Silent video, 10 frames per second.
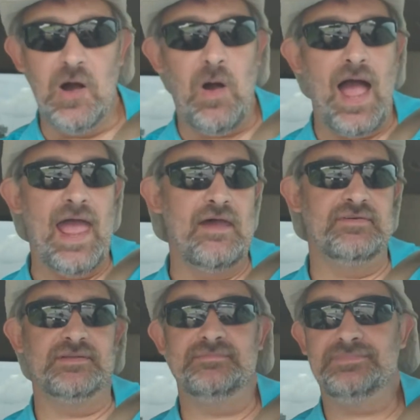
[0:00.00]
I
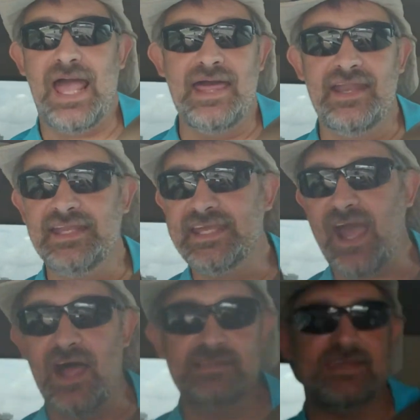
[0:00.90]
haven't had any
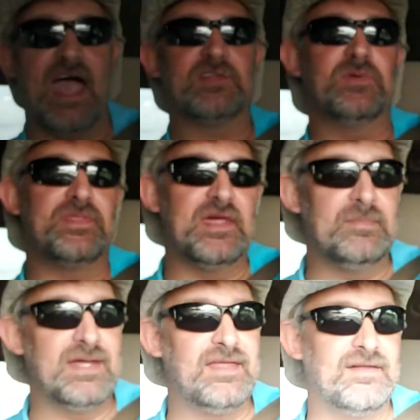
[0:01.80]
contact with
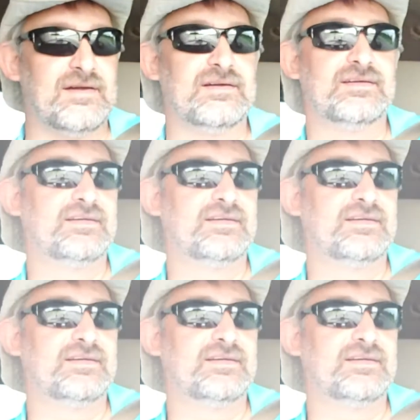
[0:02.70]
him either.